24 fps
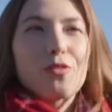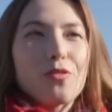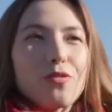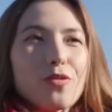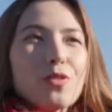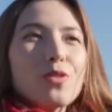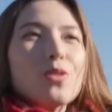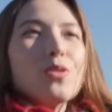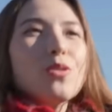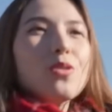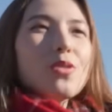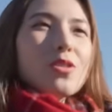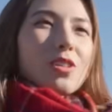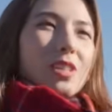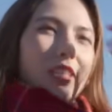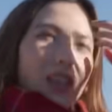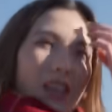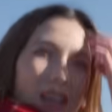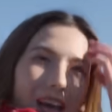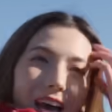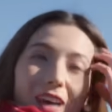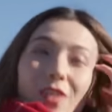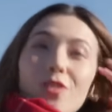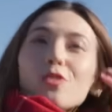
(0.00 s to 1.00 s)
food,
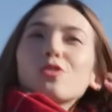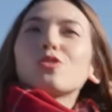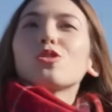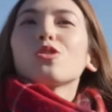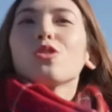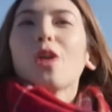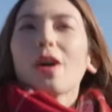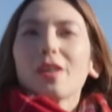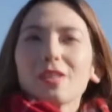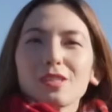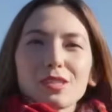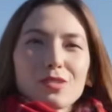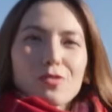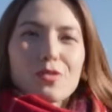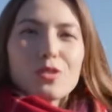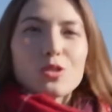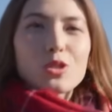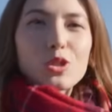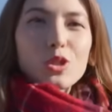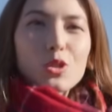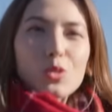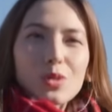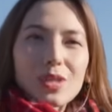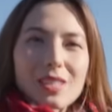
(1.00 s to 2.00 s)
and there's a lot of
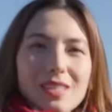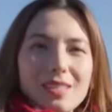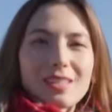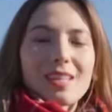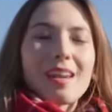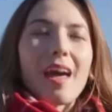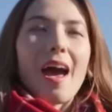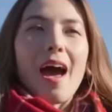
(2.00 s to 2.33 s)
different streets that